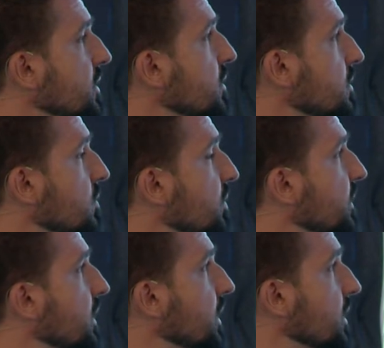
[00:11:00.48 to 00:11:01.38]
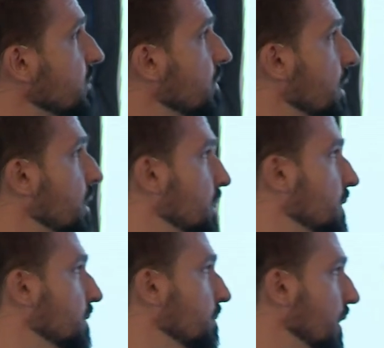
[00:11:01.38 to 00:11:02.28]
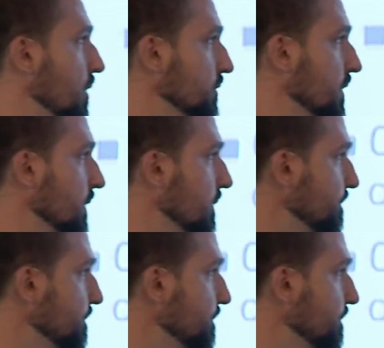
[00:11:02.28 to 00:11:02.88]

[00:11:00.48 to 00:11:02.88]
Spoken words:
needs to be validated by a contract.